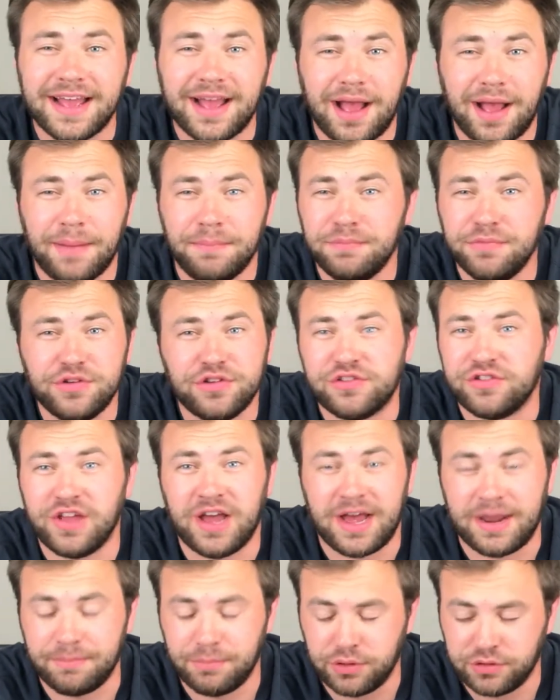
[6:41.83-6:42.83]
I'm just
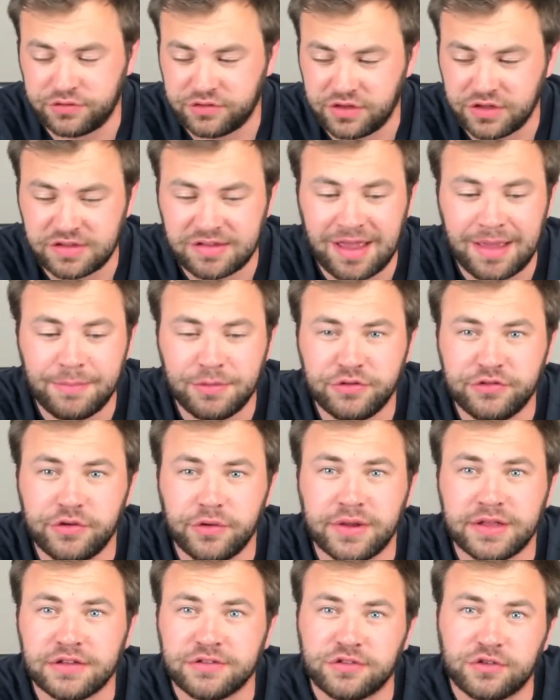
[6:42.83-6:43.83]
not most of the time
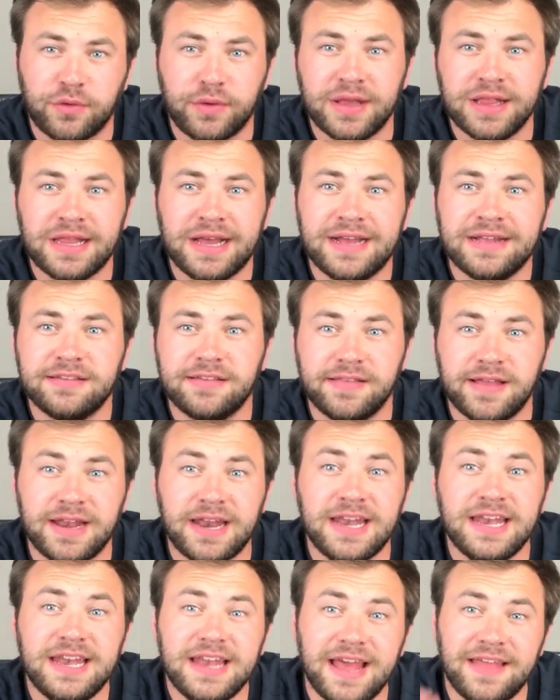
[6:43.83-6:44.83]
enjoying the storylines, and then
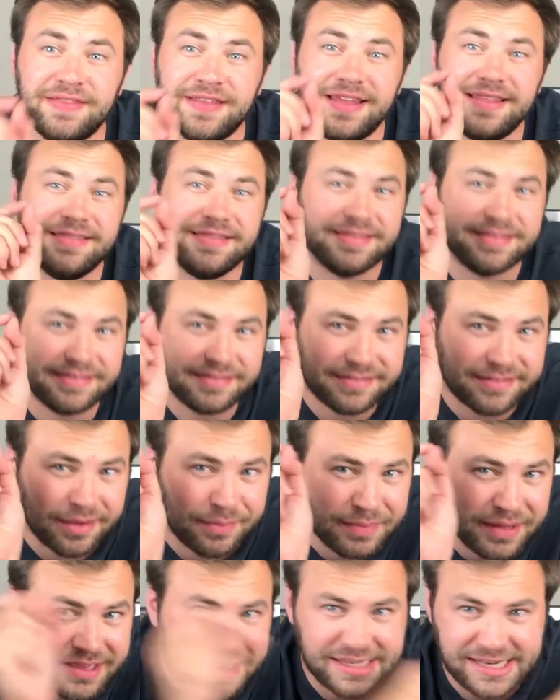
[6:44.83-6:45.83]
and then
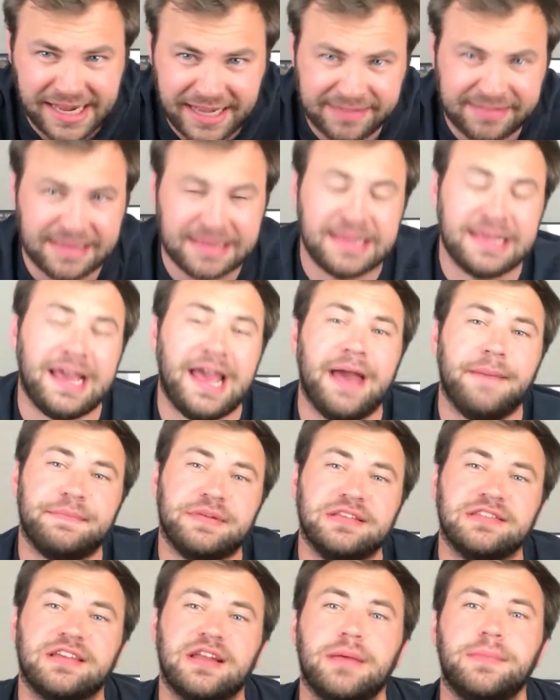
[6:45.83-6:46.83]
some like the Taystee thing
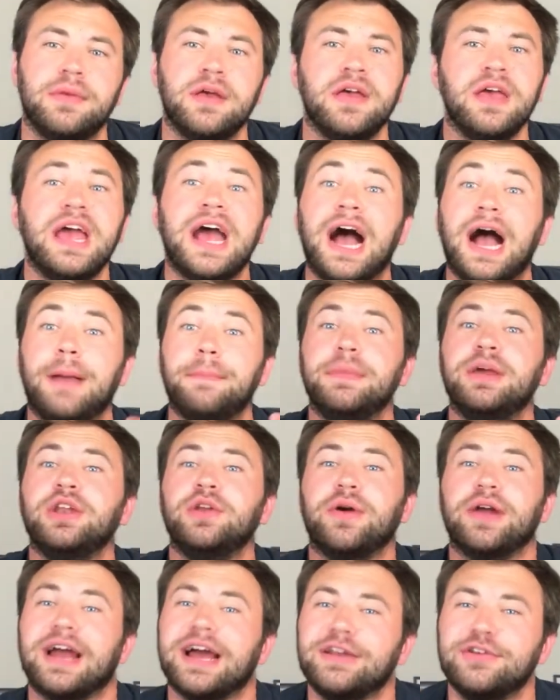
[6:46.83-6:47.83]
happens, and I'm I'm
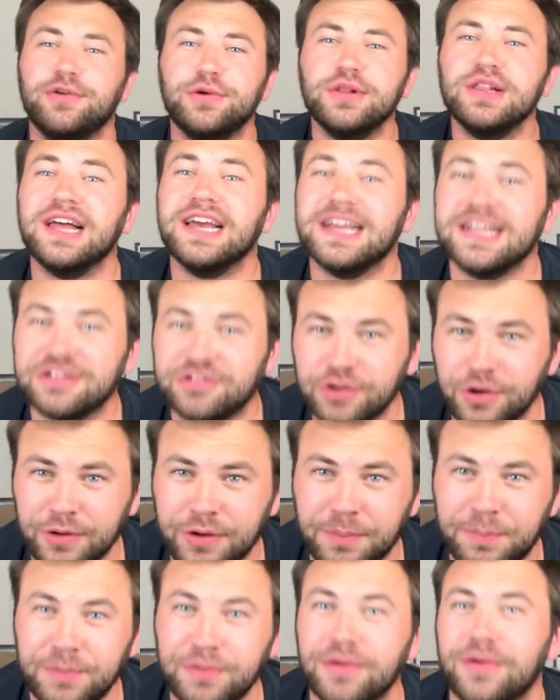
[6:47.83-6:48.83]
into it. I do like Joe
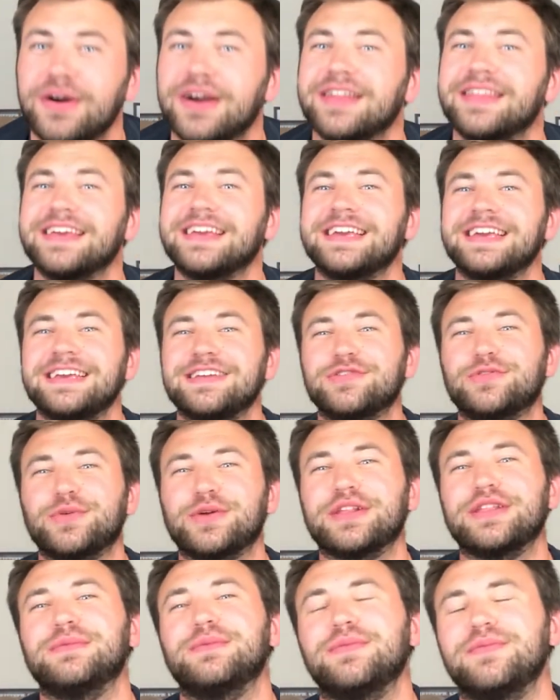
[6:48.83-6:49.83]
Caputo. I think he's
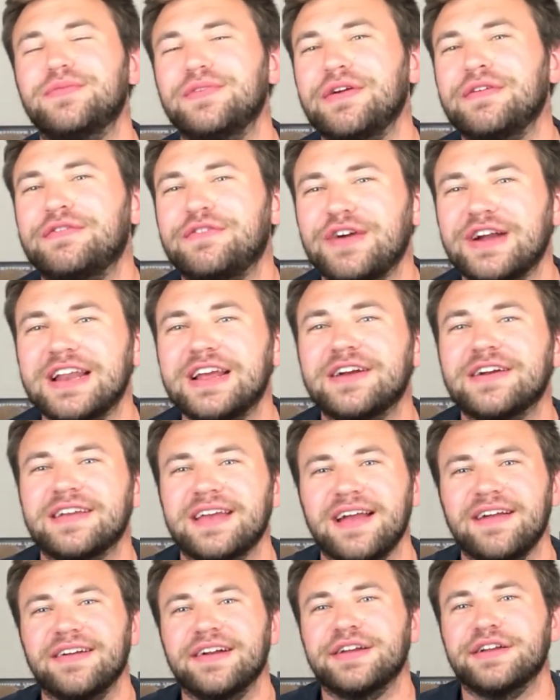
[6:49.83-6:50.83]
one of the, the funnier
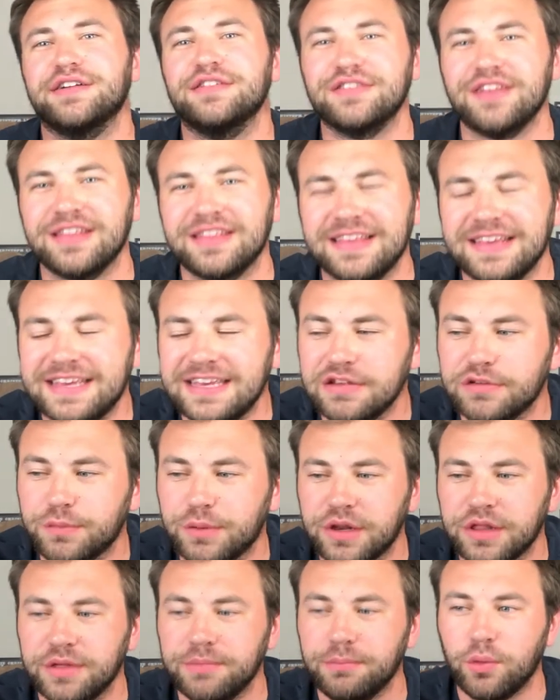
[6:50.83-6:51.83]
characters. I think he's
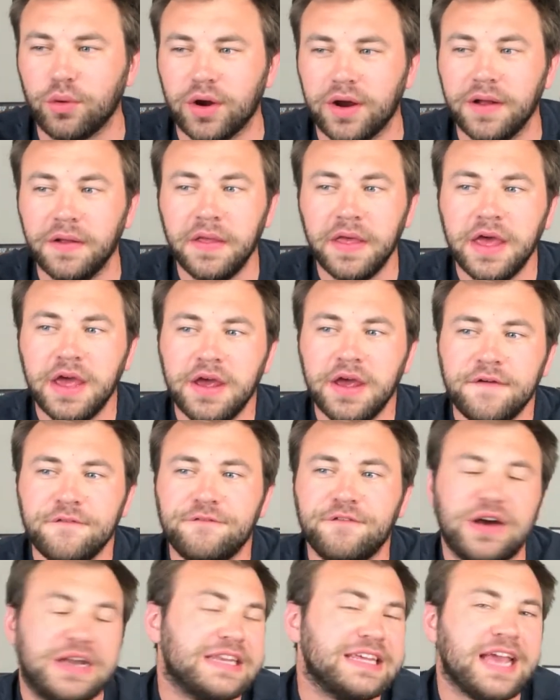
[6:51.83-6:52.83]
one of the more
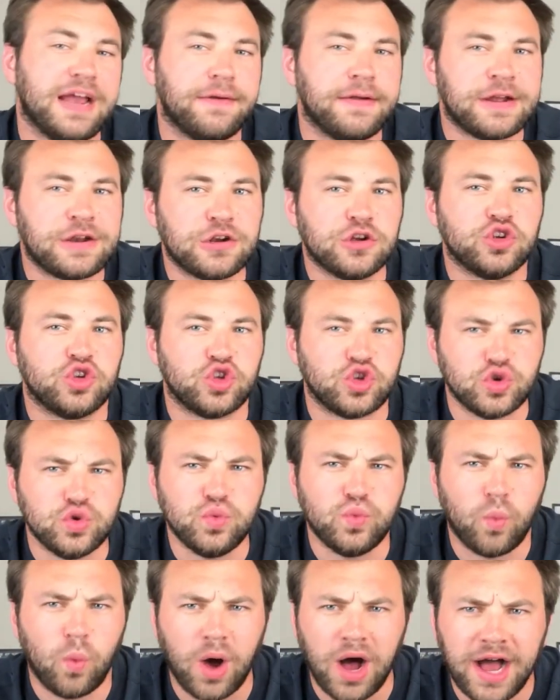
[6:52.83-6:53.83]
fun characters to
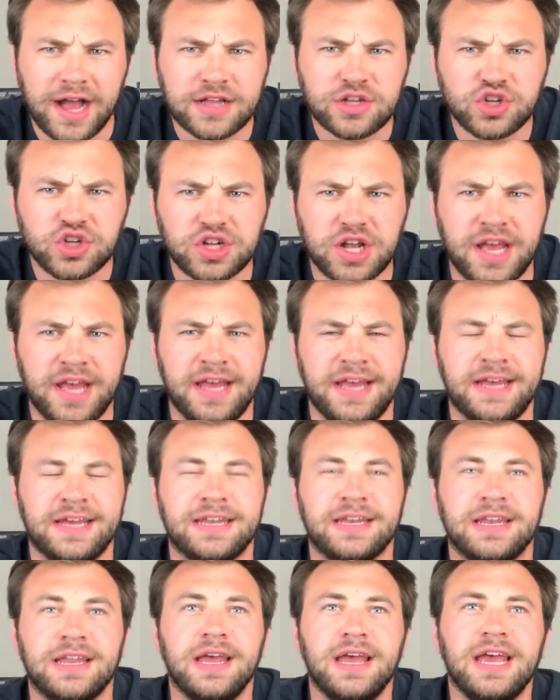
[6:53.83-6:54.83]
watch,
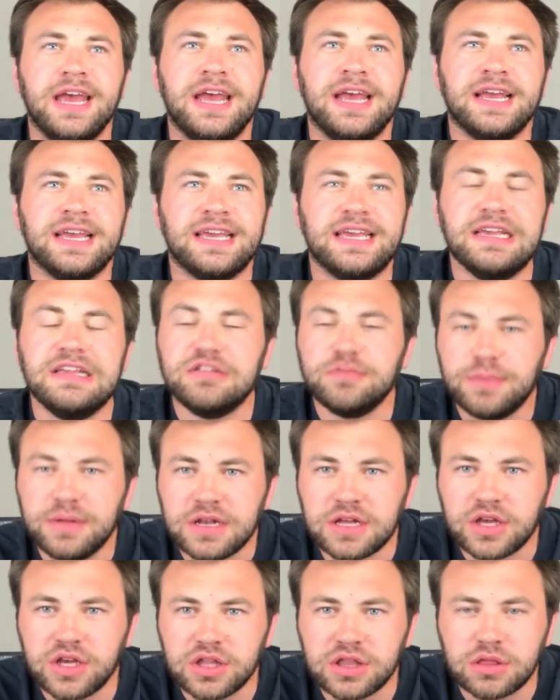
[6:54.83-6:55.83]
and He's
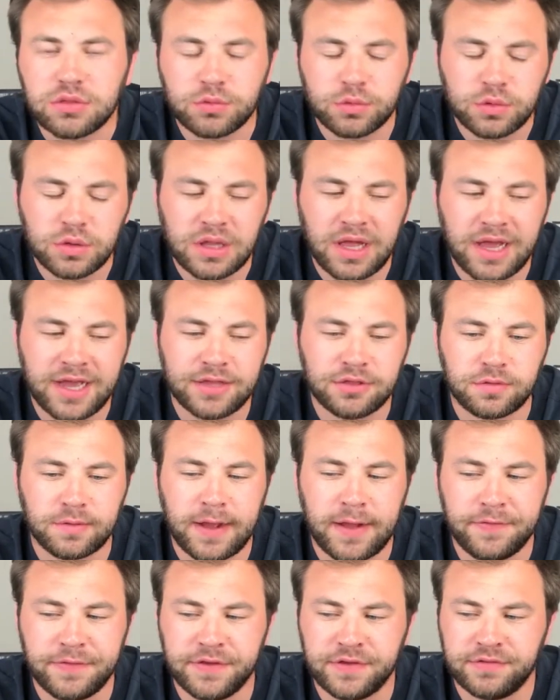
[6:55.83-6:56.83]
been a good through line
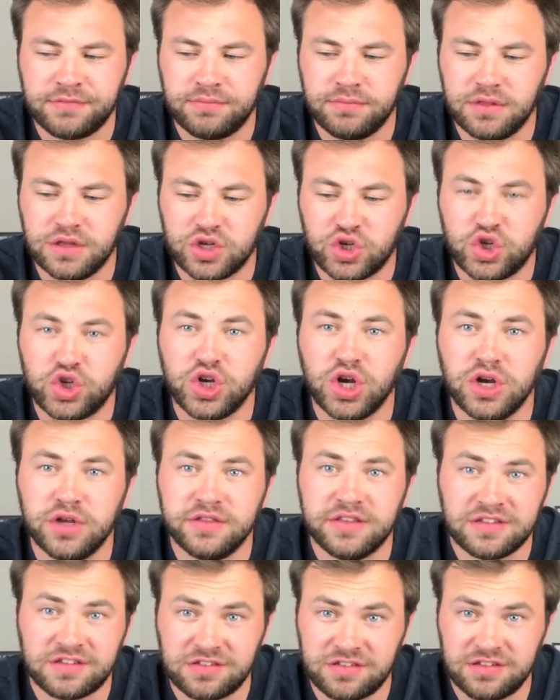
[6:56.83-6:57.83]
throughout the, the show,
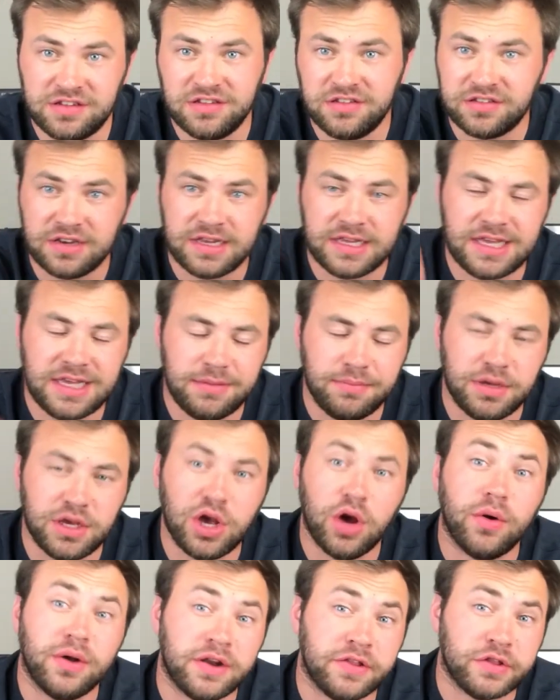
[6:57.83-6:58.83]
this season to keep me
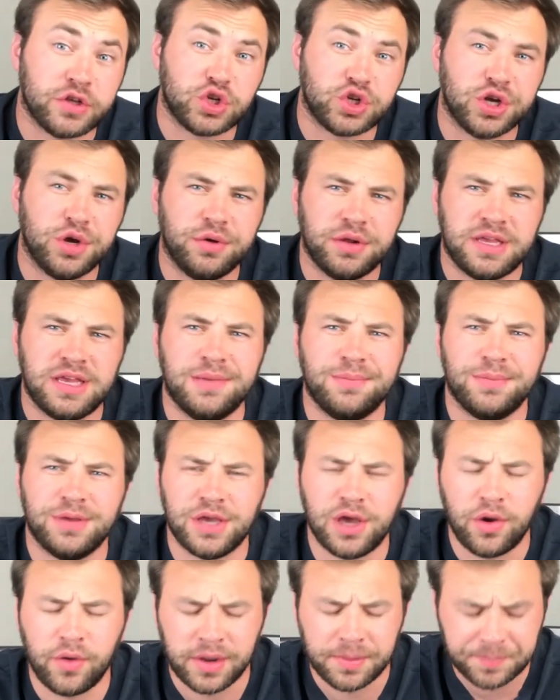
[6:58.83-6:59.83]
going and the show to keep me
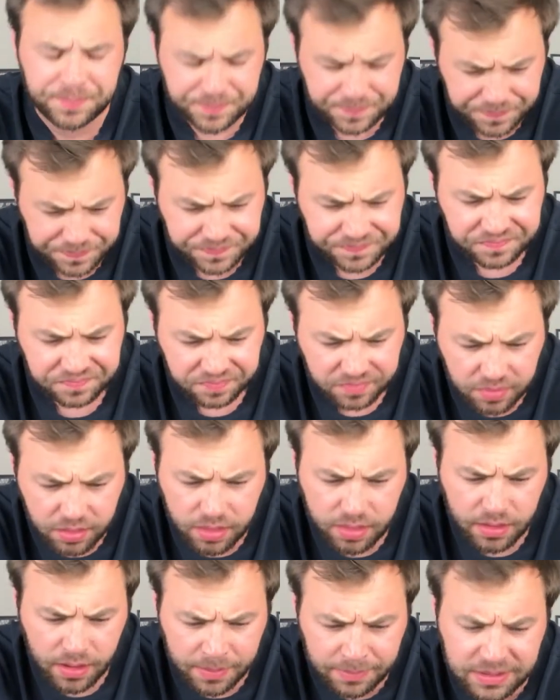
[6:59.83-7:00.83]
going.
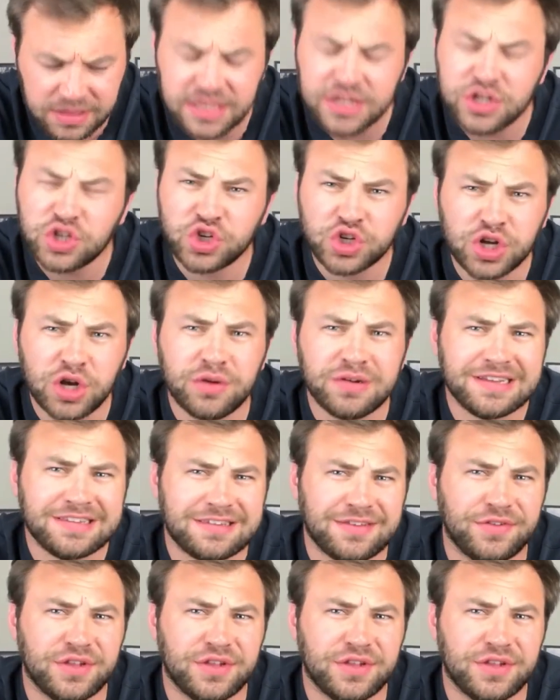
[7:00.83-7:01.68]
But this show does